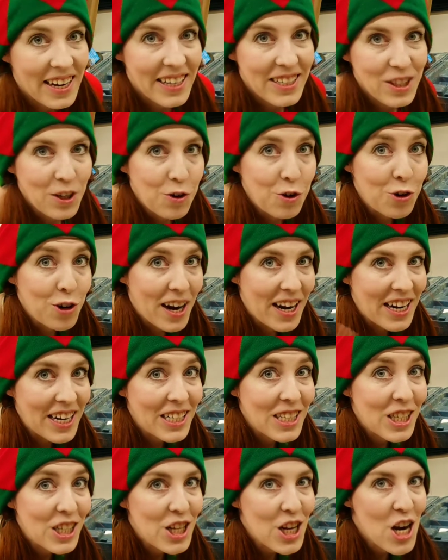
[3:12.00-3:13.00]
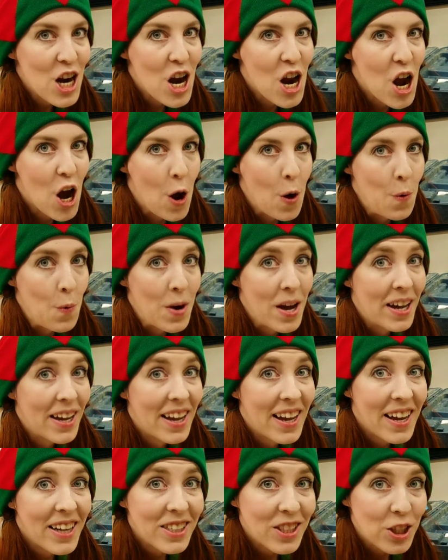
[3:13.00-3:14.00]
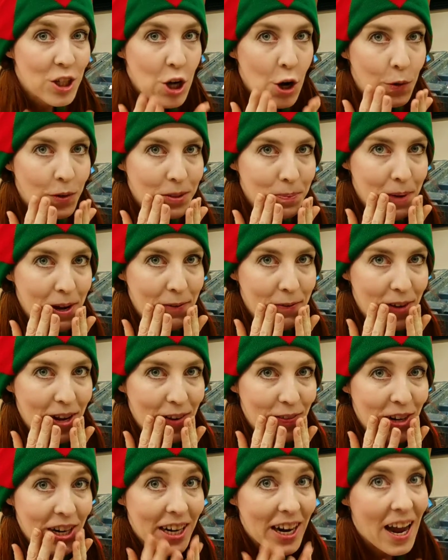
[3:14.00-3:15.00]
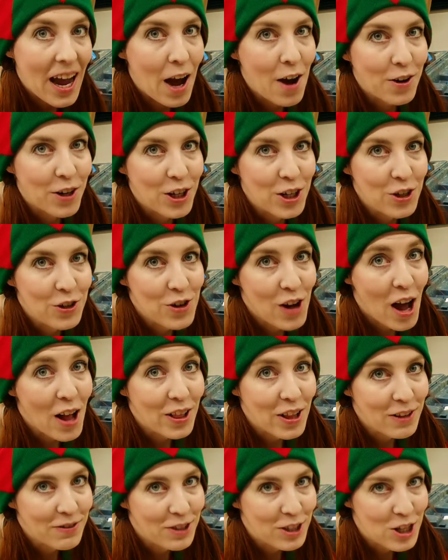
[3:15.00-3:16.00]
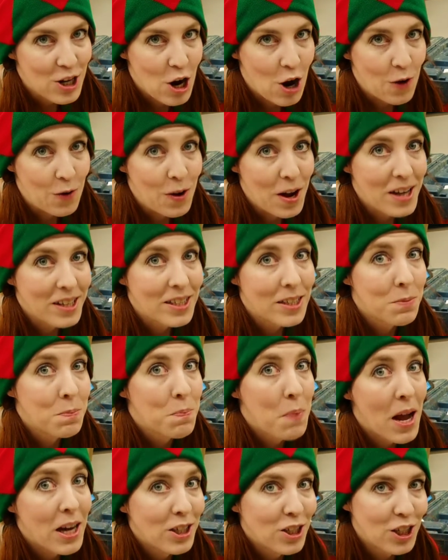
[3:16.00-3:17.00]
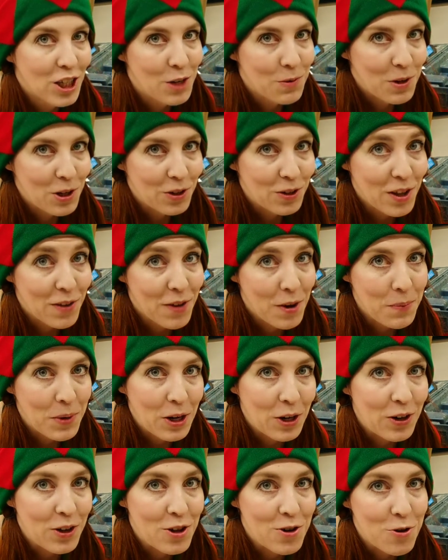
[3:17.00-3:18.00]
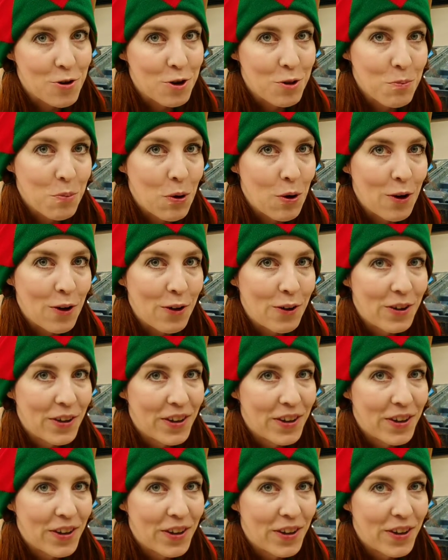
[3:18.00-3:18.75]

is creating snow. Snow is my favorite. How can you not love snow, especially when you live up here in the North Pole?